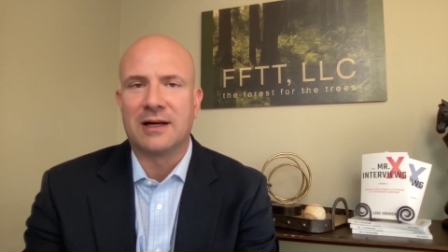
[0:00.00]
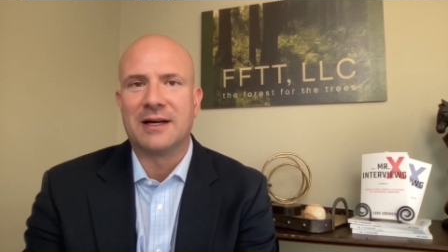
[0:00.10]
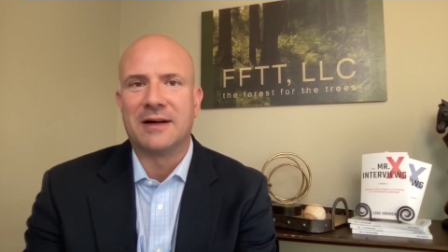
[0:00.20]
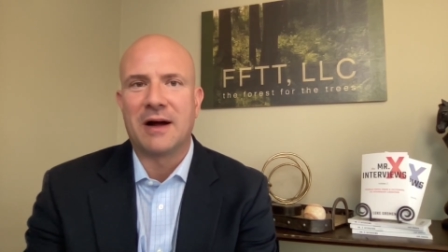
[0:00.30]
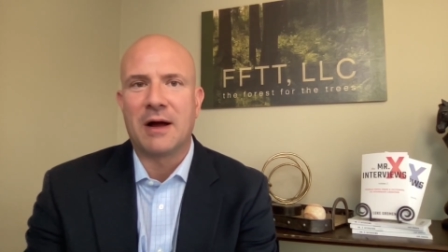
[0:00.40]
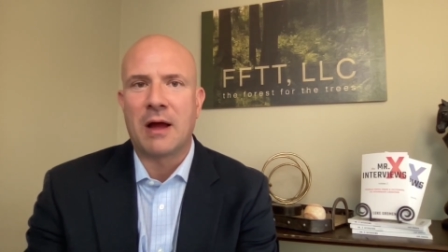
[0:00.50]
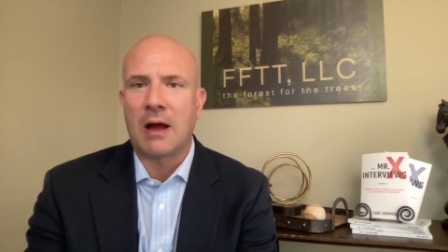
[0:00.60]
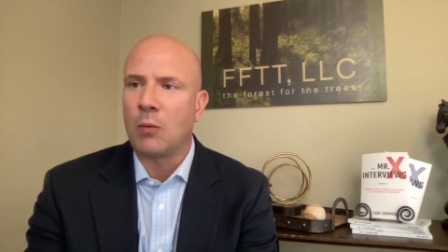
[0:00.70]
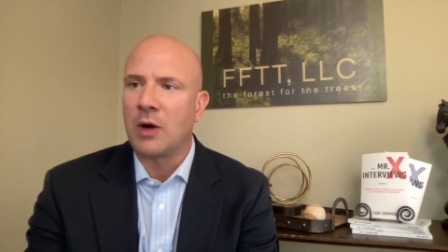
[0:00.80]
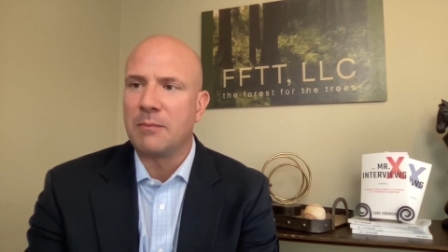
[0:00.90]
uh, I,
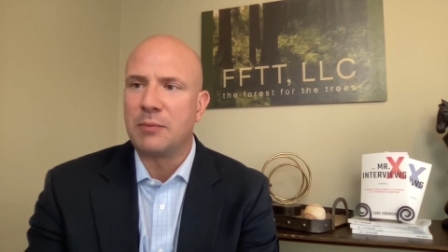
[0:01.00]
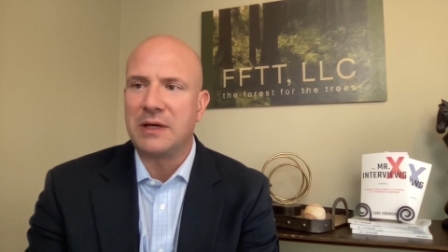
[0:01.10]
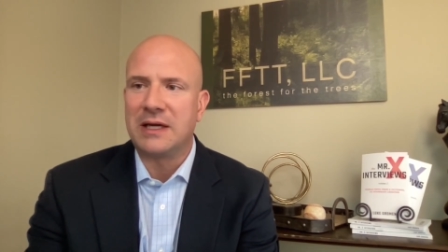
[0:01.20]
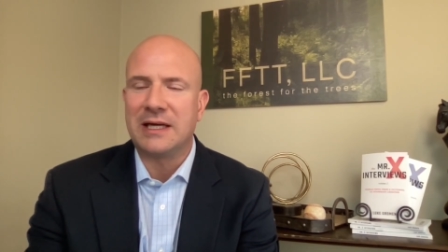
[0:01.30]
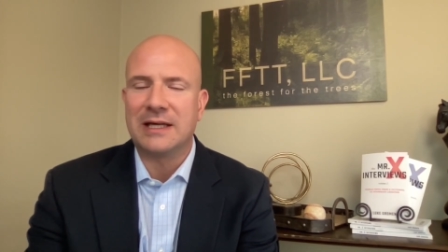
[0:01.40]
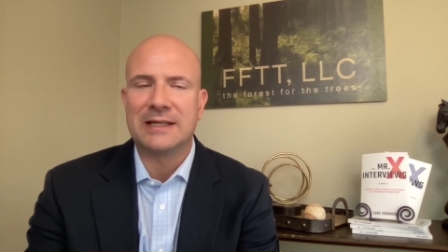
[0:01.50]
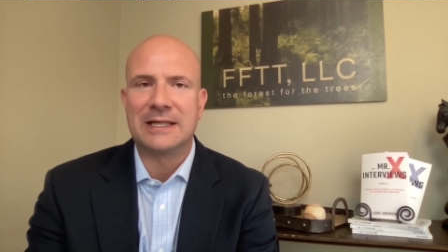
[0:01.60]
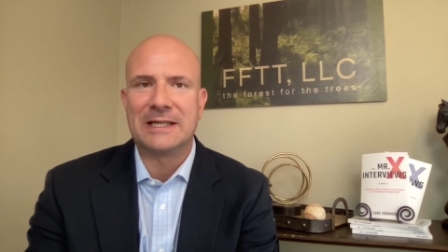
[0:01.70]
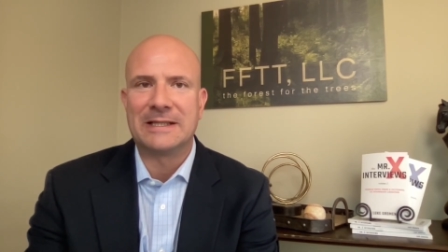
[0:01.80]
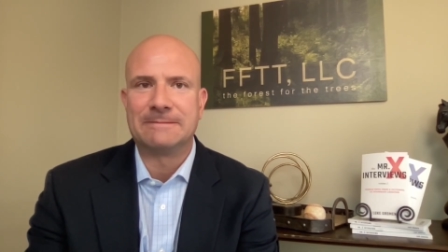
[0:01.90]
I want to be
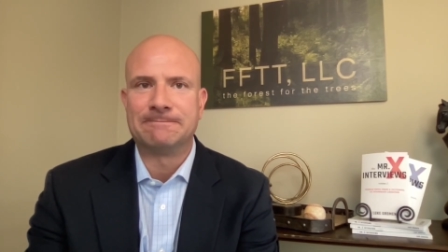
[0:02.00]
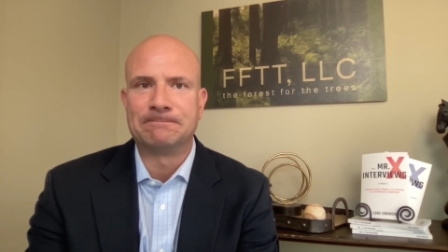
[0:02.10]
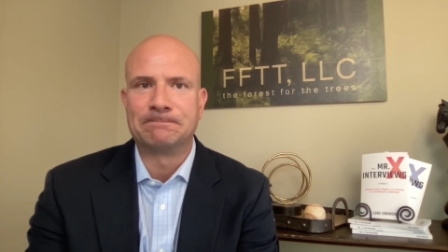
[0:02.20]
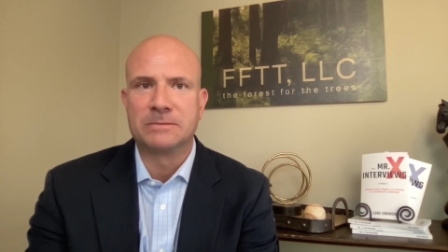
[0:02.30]
um,